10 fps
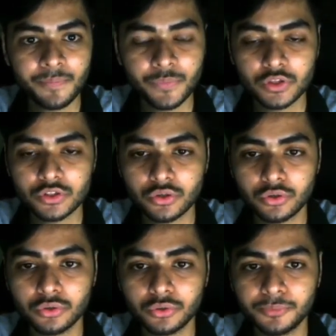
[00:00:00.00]

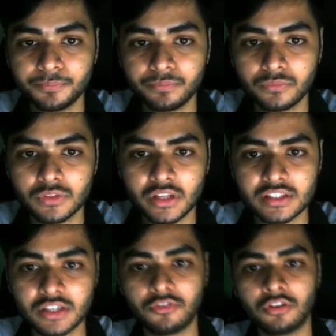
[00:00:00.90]
So that's
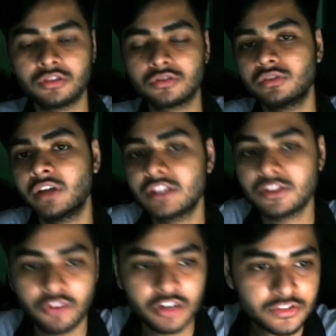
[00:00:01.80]
it for
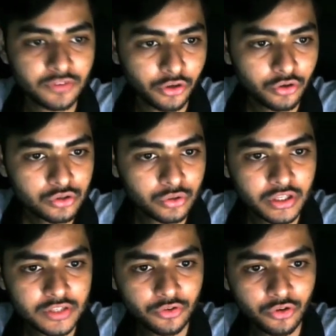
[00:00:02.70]
this video. So in
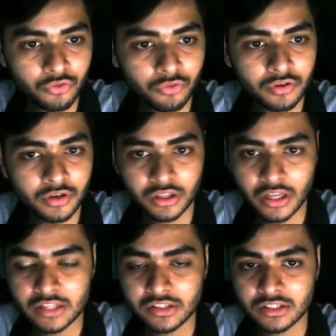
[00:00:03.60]
this video
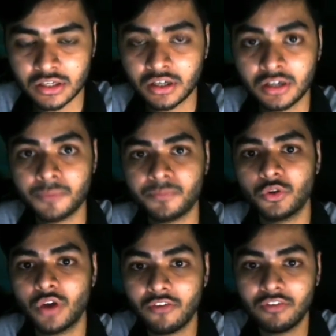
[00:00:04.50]
I'll just you
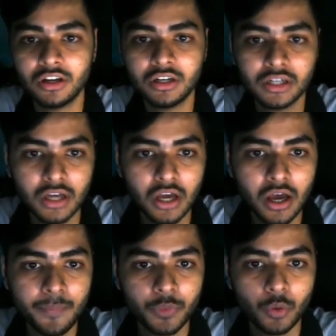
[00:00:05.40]
have learned
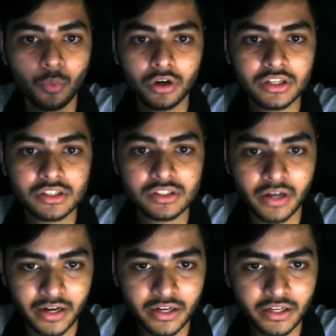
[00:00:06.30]
what is
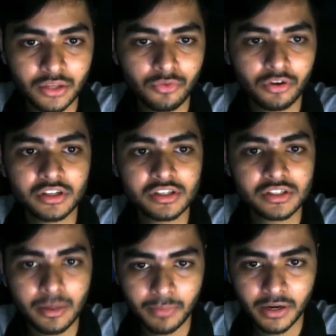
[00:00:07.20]
rendering, what is
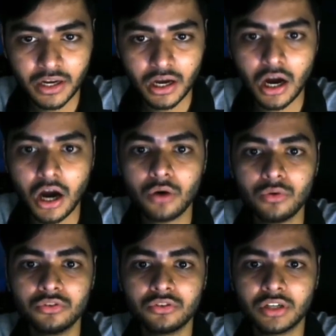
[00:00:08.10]
template, how
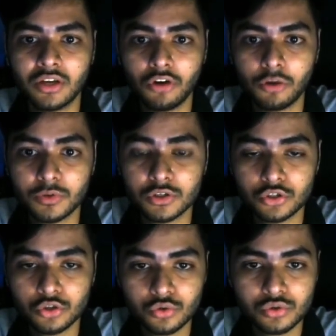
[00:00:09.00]
developers
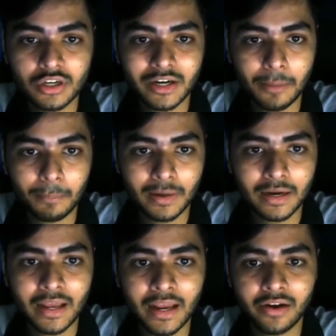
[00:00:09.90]
use
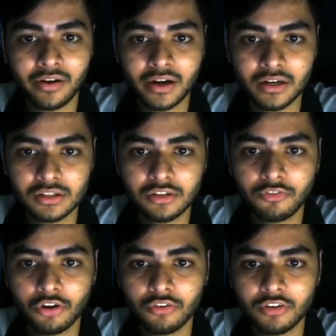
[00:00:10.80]
template and render the
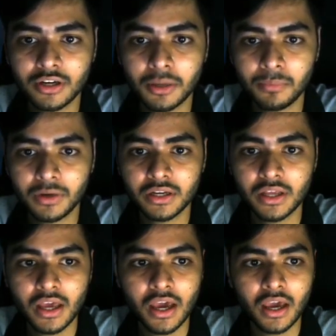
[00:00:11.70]
following template,
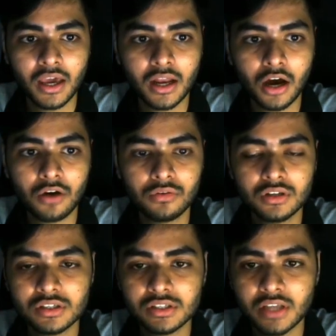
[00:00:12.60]
and how
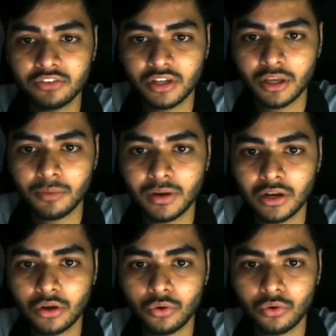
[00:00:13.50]
does
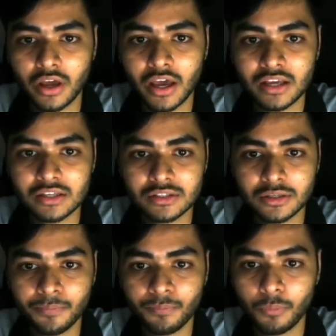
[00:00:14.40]
HTML code has
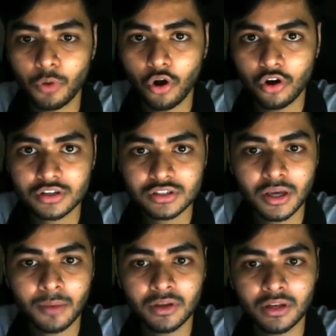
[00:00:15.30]
some blocks,
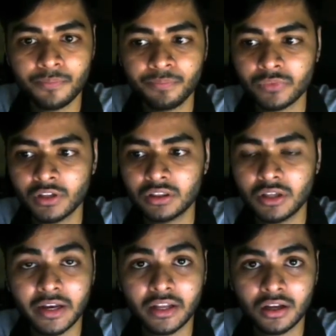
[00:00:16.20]
I mean
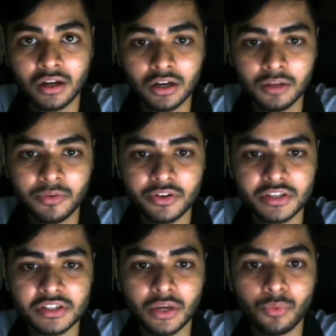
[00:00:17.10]
that curly
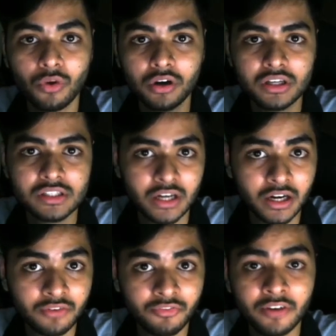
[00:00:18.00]
braces, and what does,
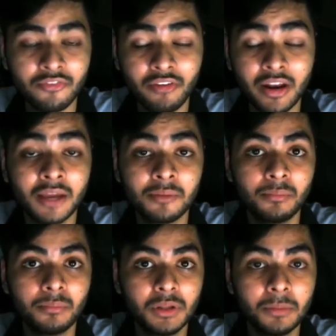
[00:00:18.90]
and like
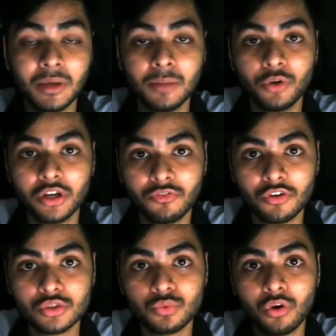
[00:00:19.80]
the main motive
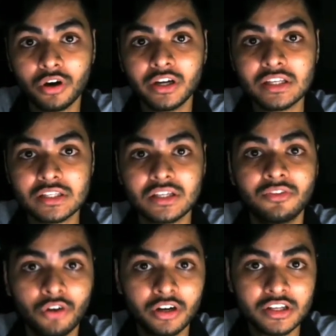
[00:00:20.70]
was what is
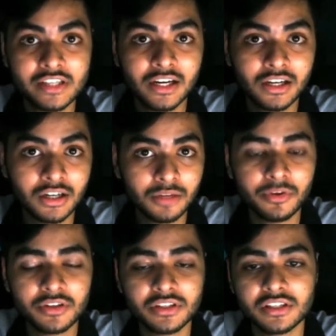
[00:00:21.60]
that curly
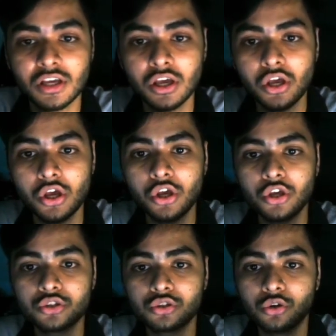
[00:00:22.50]
braces.
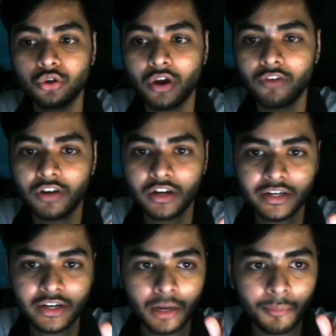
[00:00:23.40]
So you have
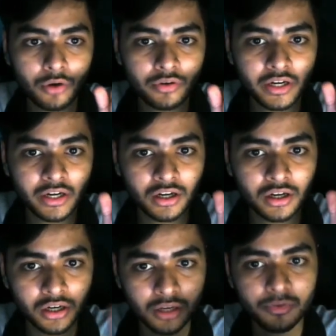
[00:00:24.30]
learned about the
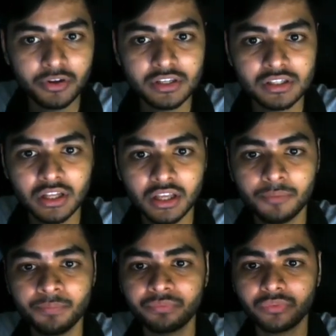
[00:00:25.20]
curly braces thing,
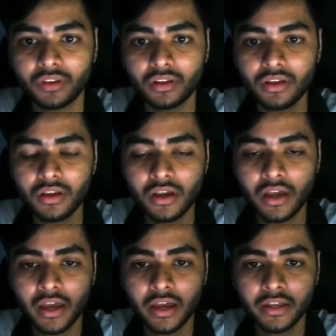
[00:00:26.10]

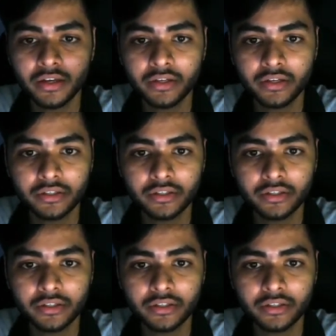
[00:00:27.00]
and